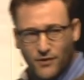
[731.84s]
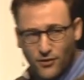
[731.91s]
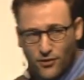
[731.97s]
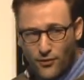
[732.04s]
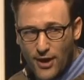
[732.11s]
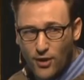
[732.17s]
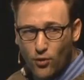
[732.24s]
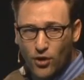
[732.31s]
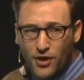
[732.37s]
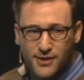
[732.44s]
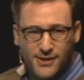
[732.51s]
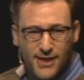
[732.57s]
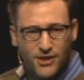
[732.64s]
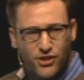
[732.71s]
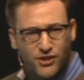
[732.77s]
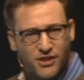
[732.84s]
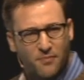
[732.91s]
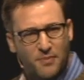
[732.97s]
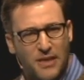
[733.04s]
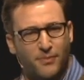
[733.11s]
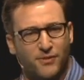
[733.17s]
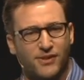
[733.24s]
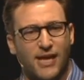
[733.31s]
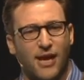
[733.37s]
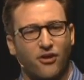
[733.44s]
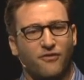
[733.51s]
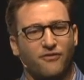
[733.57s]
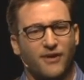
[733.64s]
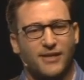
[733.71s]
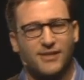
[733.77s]
Great organizations, the people
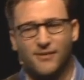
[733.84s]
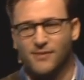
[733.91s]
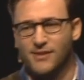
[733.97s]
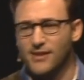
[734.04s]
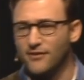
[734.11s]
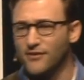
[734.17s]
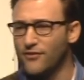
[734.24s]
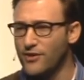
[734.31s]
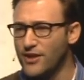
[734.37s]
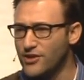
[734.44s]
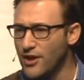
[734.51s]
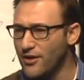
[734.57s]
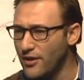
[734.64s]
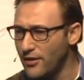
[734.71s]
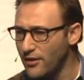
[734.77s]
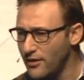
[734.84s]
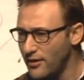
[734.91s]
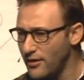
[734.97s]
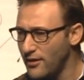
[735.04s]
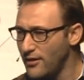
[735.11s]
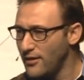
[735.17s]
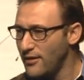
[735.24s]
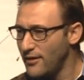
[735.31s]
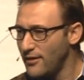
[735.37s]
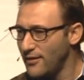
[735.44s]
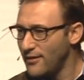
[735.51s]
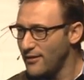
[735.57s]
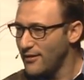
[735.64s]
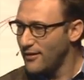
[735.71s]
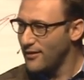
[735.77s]
sacrifice themselves for each other.
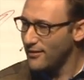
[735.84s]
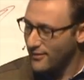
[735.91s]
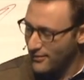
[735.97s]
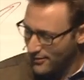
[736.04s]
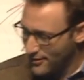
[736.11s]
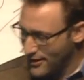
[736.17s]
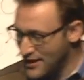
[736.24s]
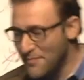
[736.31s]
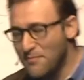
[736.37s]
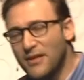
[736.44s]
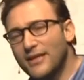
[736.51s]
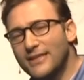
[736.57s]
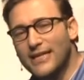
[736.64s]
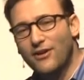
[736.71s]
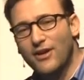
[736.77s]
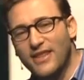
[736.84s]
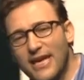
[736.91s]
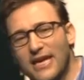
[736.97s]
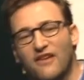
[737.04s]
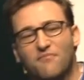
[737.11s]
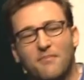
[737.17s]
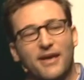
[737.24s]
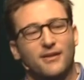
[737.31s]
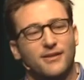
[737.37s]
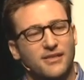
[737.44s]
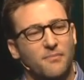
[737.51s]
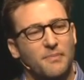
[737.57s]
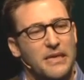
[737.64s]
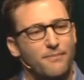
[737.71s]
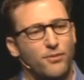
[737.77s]
In the military, they give medals to
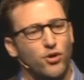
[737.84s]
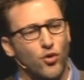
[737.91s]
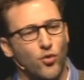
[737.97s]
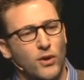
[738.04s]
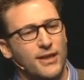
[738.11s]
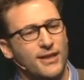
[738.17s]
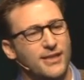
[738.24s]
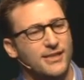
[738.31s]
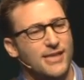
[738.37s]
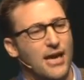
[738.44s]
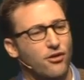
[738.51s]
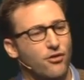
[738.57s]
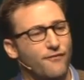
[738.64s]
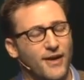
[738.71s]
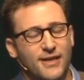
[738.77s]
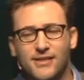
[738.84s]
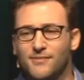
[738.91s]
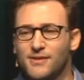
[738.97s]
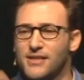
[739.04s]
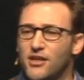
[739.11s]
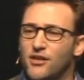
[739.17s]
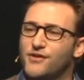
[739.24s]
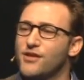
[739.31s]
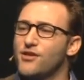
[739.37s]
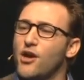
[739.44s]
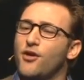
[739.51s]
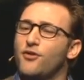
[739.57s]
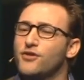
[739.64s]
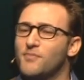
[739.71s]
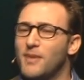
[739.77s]
people who are willing to sacrifice themselves so that
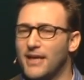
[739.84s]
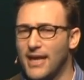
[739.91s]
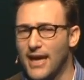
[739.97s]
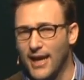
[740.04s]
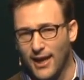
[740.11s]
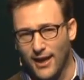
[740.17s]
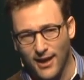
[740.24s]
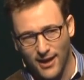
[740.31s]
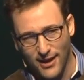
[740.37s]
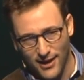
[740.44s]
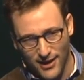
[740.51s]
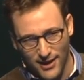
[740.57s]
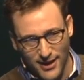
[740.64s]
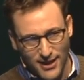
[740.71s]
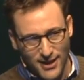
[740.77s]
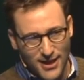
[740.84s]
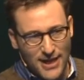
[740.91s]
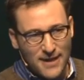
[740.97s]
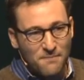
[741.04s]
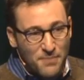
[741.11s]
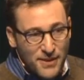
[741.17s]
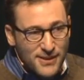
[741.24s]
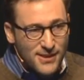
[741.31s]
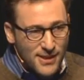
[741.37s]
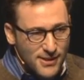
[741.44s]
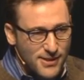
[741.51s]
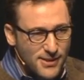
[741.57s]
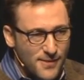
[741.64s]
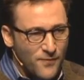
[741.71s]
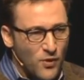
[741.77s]
others may gain. In
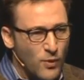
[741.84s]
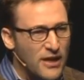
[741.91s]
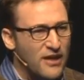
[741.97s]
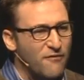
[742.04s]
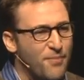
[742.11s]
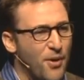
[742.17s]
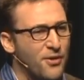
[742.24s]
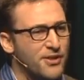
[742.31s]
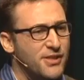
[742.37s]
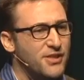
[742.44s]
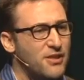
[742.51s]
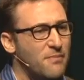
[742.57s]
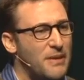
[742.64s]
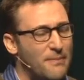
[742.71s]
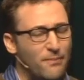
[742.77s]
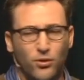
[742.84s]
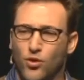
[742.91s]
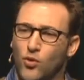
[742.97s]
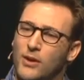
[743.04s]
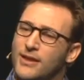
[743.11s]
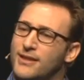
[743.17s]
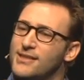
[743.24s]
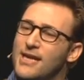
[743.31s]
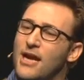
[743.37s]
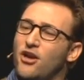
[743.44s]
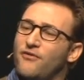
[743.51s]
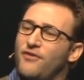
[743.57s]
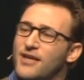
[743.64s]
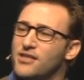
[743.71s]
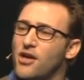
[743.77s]
business, we give bonuses to people who are willing to
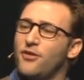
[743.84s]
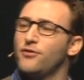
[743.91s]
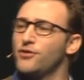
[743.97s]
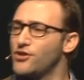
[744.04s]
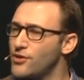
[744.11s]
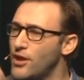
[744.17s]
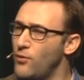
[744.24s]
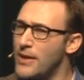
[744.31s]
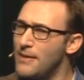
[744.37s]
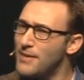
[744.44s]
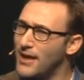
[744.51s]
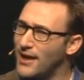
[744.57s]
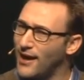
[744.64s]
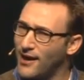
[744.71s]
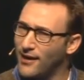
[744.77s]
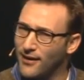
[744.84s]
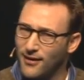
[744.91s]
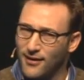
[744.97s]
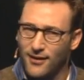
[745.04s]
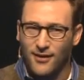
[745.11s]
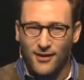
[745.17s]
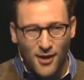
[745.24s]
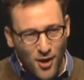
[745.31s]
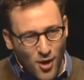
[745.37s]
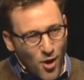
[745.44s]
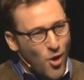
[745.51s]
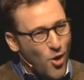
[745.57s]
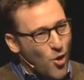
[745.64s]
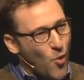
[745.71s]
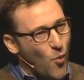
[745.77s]
sacrifice others so that we may gain.
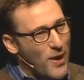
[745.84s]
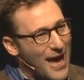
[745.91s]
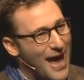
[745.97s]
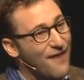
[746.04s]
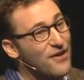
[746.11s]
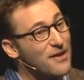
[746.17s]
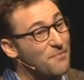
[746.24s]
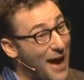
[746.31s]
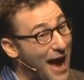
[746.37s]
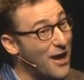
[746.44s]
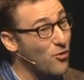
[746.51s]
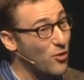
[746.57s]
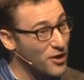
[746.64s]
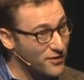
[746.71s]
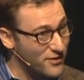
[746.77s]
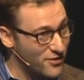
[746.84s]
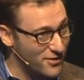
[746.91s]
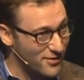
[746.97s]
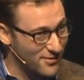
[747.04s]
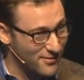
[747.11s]
We have it backwards.